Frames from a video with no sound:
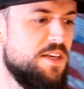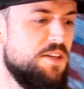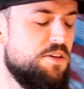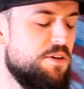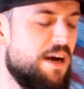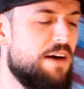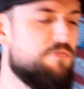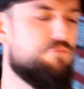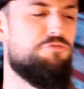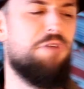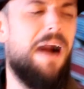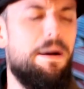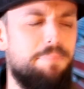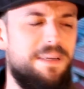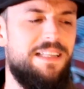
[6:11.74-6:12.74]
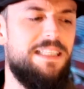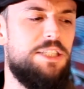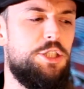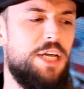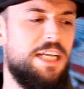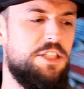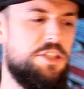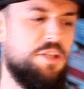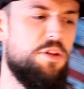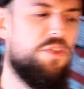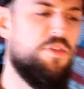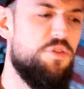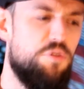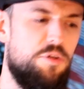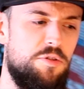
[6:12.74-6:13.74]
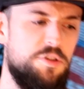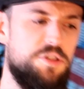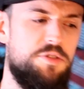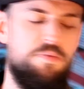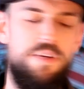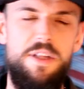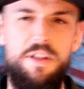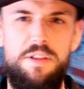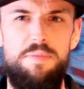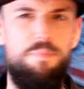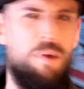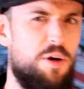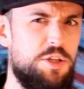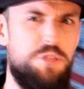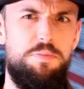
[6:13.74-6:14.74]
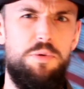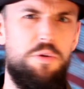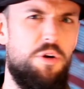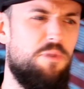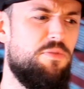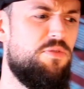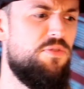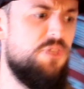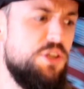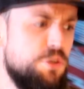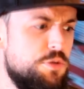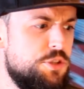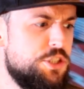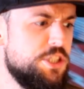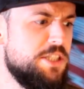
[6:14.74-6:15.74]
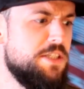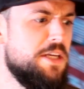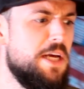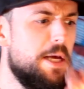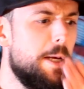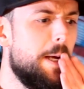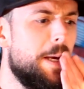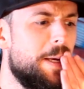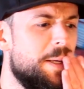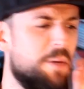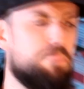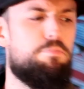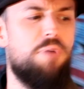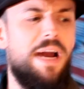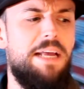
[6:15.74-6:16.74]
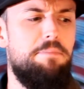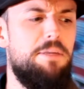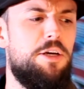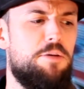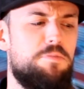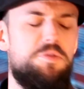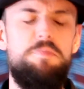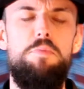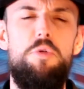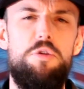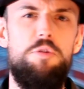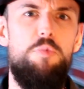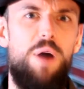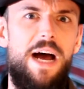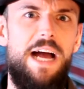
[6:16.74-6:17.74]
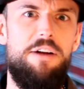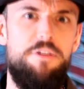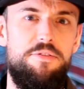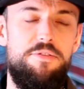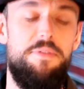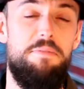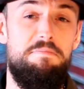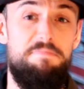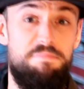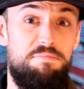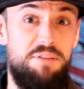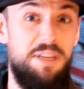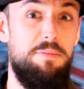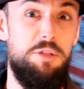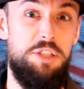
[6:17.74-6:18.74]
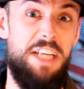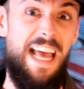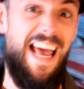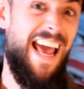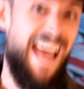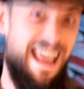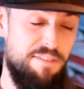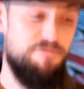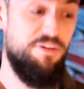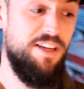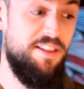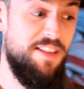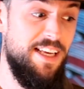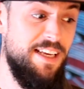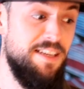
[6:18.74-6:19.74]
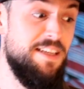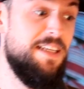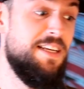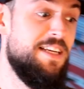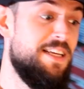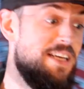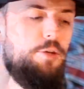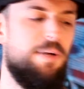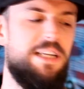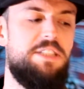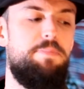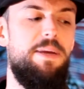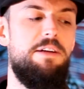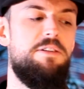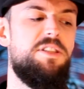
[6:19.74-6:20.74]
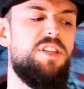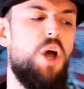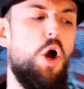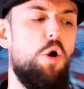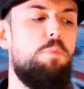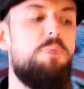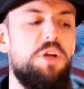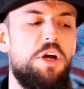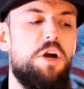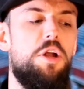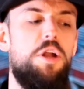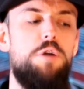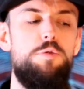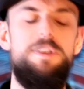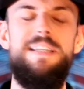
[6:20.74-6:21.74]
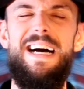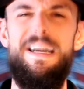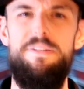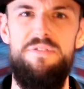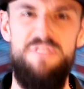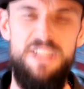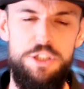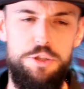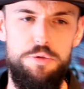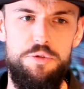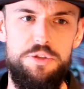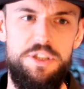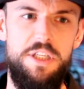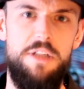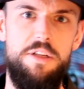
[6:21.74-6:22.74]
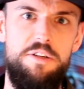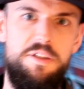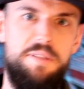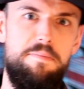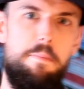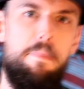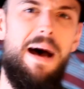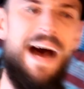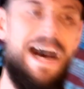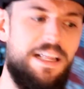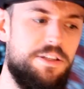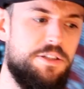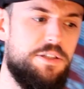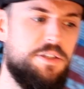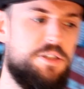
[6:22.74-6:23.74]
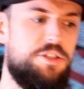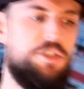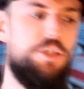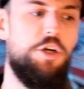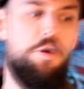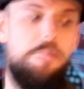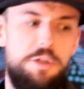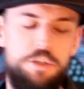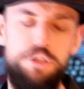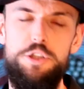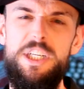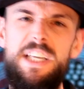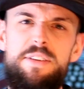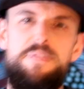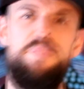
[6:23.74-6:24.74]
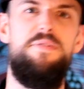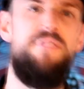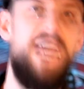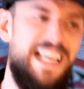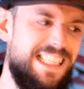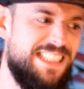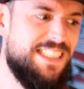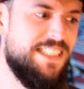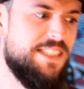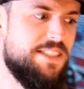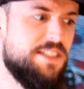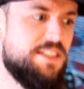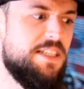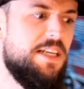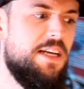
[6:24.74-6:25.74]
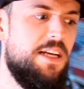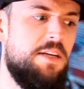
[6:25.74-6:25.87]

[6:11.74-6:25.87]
You have rapidly changing thoughts with possible confusion. Your brain becomes more aware of pretty much everything. You experience open and closed eye visuals, including patterns, geometry, faces.